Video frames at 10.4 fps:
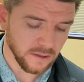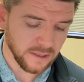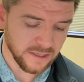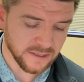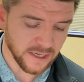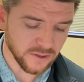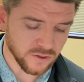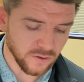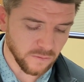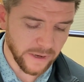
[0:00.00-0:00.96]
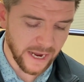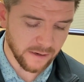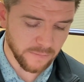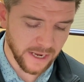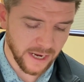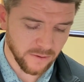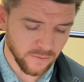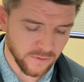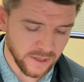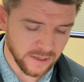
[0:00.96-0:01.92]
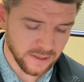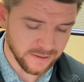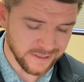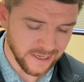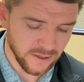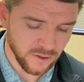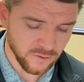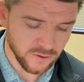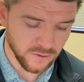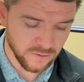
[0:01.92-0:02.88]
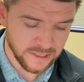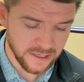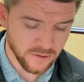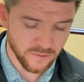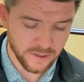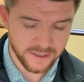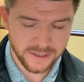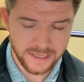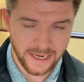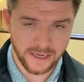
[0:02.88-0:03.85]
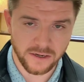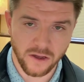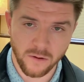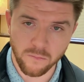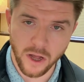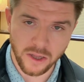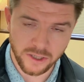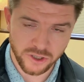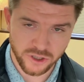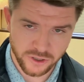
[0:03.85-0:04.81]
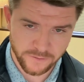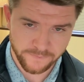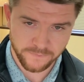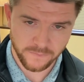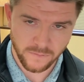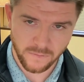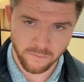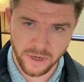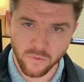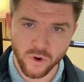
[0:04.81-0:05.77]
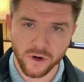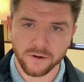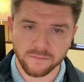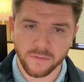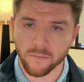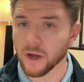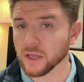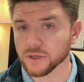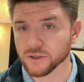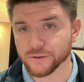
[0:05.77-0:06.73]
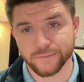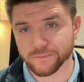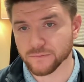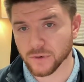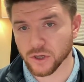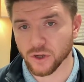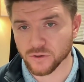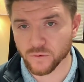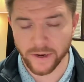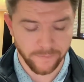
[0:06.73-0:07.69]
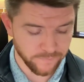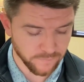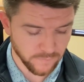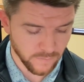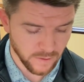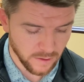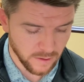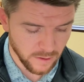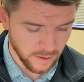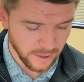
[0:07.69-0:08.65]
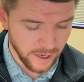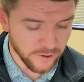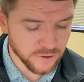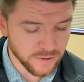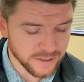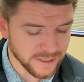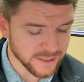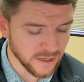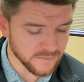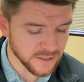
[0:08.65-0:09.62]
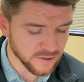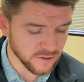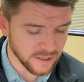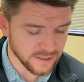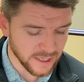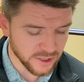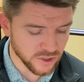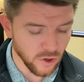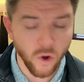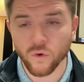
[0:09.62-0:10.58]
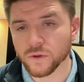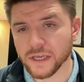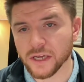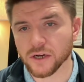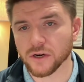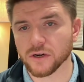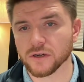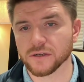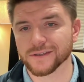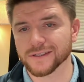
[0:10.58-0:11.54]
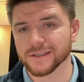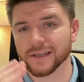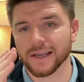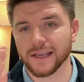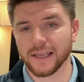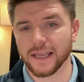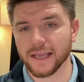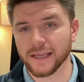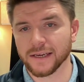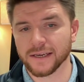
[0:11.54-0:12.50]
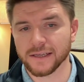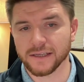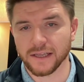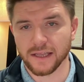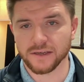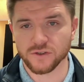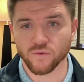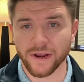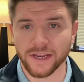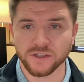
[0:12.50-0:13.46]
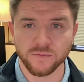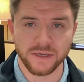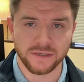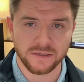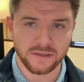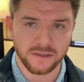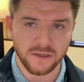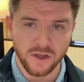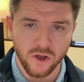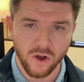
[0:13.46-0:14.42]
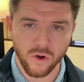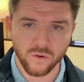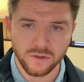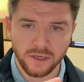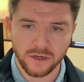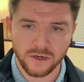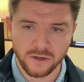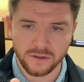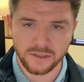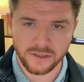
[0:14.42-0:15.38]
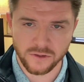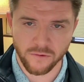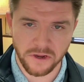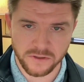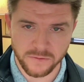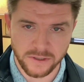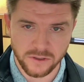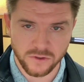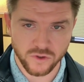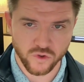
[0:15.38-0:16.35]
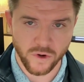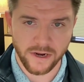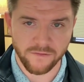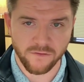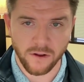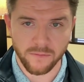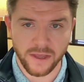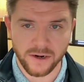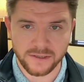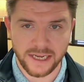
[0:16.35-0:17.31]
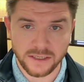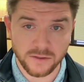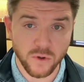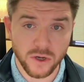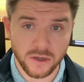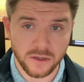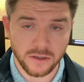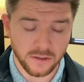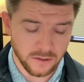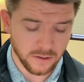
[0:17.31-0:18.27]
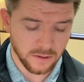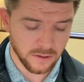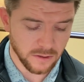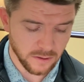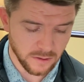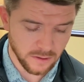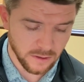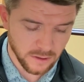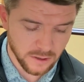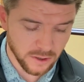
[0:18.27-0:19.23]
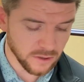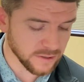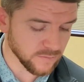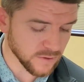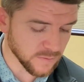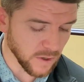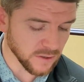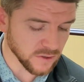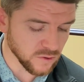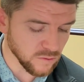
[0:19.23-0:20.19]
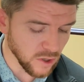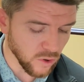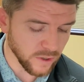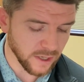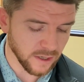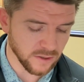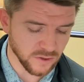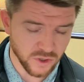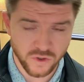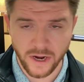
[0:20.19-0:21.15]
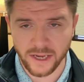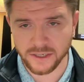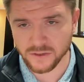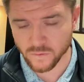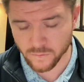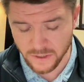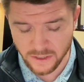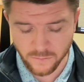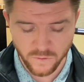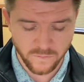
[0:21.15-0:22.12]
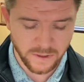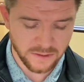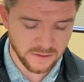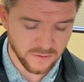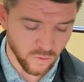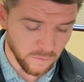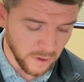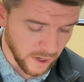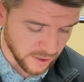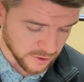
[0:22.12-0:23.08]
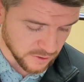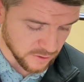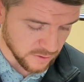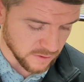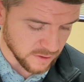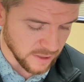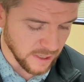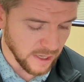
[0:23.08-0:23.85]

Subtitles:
The central back pain will then continue to decrease and abolish. Big word, abolish. Goes away. Characteristics of centralization only occurs in derangement. Only occurs in derangement. Straight from their textbook. Occurs in response to loading strategies, repeated movements, or postures.